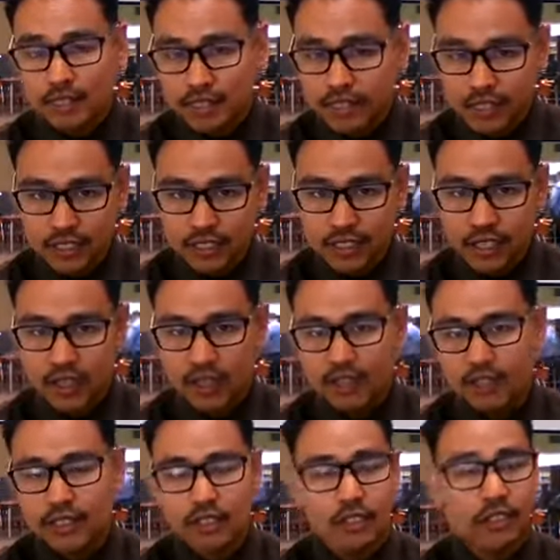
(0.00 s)
There's a
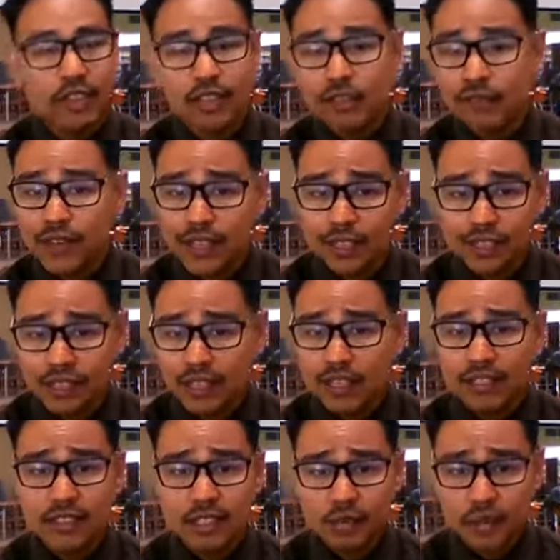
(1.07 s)
lot of fails, a
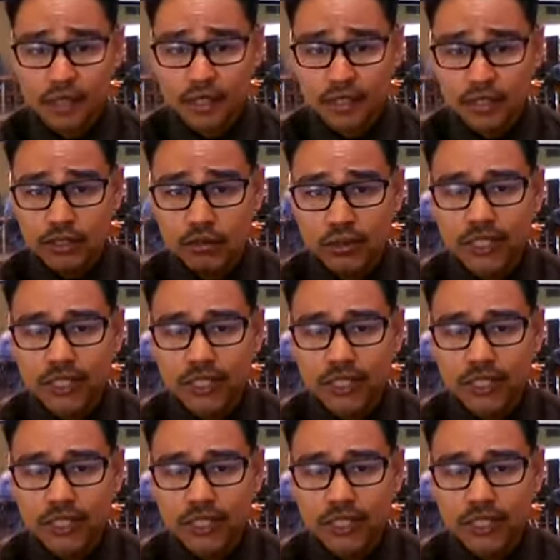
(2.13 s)
lot of W's.